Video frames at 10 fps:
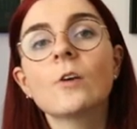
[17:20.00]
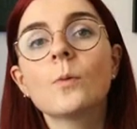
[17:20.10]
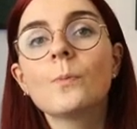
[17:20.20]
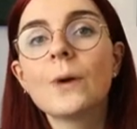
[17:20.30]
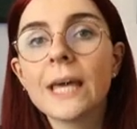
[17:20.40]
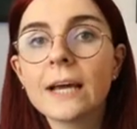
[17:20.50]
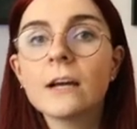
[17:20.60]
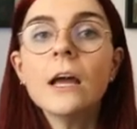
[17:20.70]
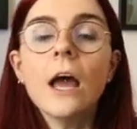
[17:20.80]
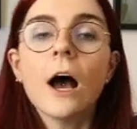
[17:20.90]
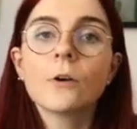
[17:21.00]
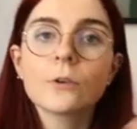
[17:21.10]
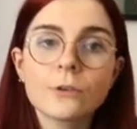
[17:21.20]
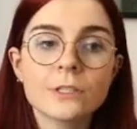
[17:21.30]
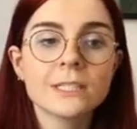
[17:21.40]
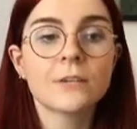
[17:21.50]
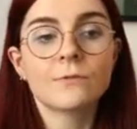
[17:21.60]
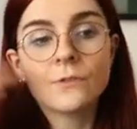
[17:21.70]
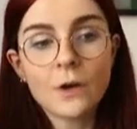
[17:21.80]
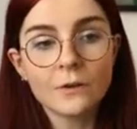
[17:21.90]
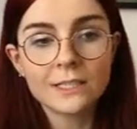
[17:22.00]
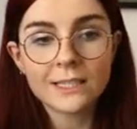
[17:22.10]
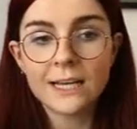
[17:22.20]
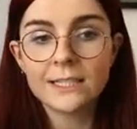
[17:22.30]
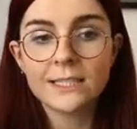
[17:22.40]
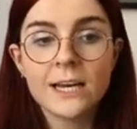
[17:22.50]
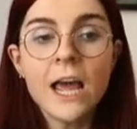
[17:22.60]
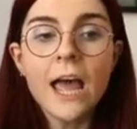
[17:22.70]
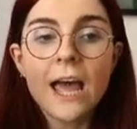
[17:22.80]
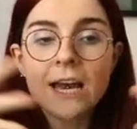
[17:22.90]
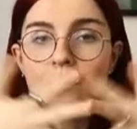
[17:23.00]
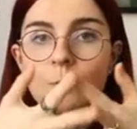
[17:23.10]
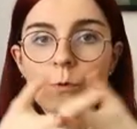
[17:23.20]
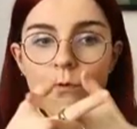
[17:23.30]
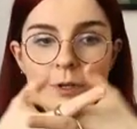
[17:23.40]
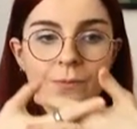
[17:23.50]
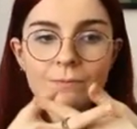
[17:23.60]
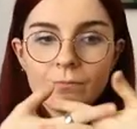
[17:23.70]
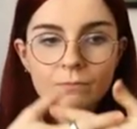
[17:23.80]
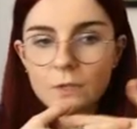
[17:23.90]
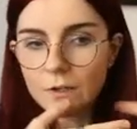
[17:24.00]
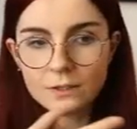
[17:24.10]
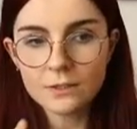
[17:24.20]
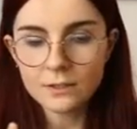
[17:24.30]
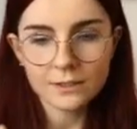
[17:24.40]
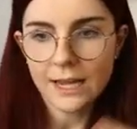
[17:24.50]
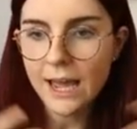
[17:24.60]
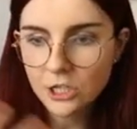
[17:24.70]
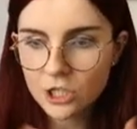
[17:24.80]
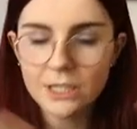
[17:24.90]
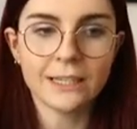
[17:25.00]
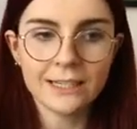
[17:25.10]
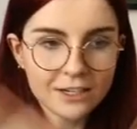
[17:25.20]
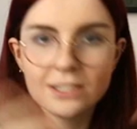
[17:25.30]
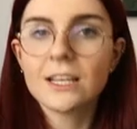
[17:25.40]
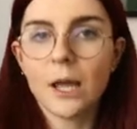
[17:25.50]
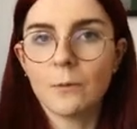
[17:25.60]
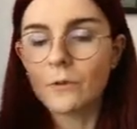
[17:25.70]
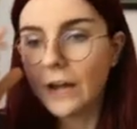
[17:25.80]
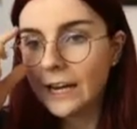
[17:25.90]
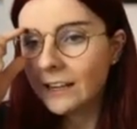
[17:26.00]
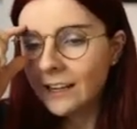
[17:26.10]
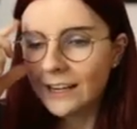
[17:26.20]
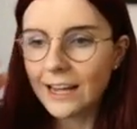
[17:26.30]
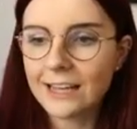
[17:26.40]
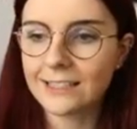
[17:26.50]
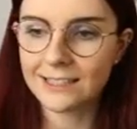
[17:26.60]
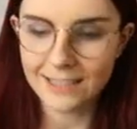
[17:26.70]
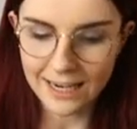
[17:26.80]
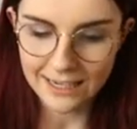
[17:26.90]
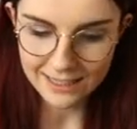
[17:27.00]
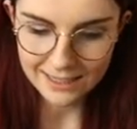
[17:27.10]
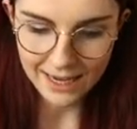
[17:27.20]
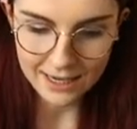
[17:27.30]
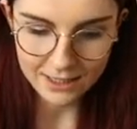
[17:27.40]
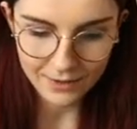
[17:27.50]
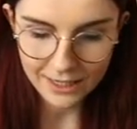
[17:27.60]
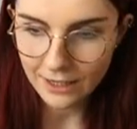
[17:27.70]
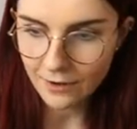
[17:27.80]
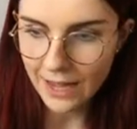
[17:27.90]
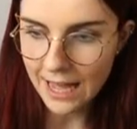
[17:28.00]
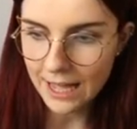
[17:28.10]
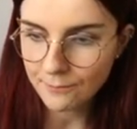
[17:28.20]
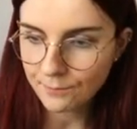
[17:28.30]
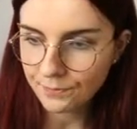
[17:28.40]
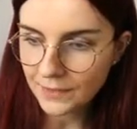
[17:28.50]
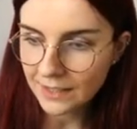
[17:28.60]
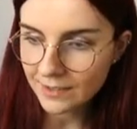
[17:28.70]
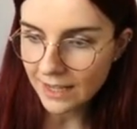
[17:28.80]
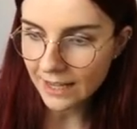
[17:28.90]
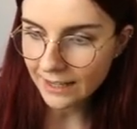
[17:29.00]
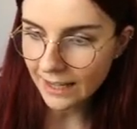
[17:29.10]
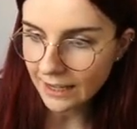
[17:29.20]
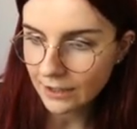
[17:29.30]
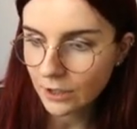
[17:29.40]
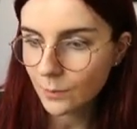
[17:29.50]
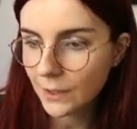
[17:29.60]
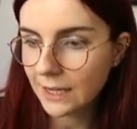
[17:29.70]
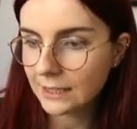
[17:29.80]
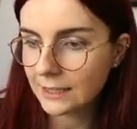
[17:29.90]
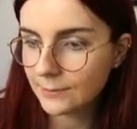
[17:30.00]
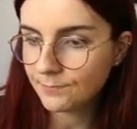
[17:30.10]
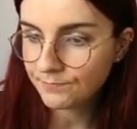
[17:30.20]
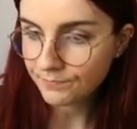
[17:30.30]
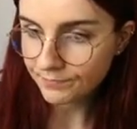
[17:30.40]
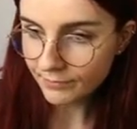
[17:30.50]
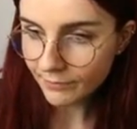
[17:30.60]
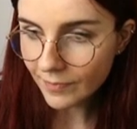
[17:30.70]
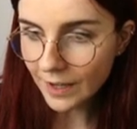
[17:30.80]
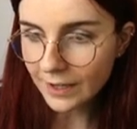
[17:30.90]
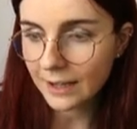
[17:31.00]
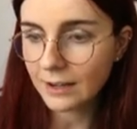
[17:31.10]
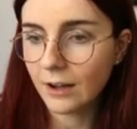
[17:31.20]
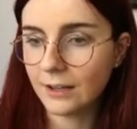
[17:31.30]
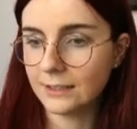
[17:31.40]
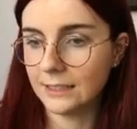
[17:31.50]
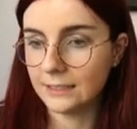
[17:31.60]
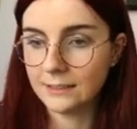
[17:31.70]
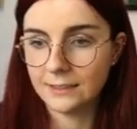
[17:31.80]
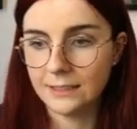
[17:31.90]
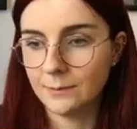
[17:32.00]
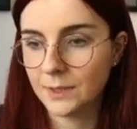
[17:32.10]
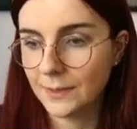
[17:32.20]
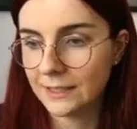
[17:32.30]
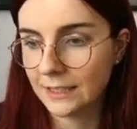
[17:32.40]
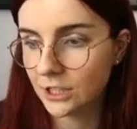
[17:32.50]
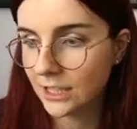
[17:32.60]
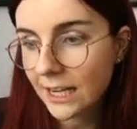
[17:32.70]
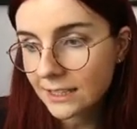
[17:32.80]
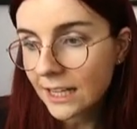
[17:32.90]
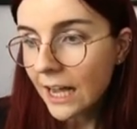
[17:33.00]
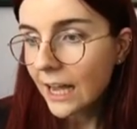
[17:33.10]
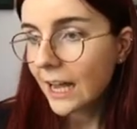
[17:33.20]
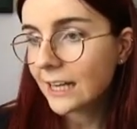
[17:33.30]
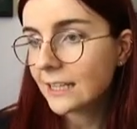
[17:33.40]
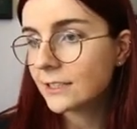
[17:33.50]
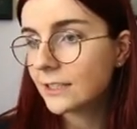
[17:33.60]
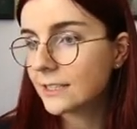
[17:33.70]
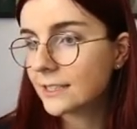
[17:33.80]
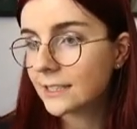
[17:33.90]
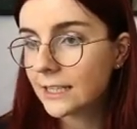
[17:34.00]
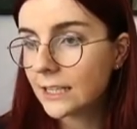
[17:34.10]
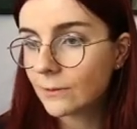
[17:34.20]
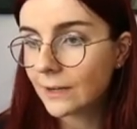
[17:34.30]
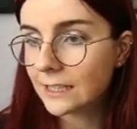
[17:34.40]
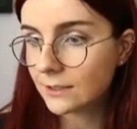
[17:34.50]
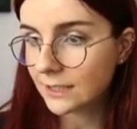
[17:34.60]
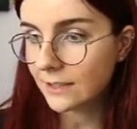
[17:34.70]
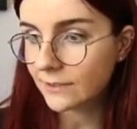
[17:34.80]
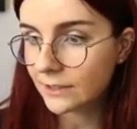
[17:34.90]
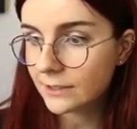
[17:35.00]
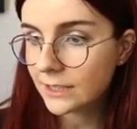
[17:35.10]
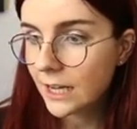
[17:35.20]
compare our current state with our desired state and then move them closer so they actually they're the same, right? As it's done in this case. So we can go ahead and say again, kubectl get all in namespace Nginx. And as you can see here, while those others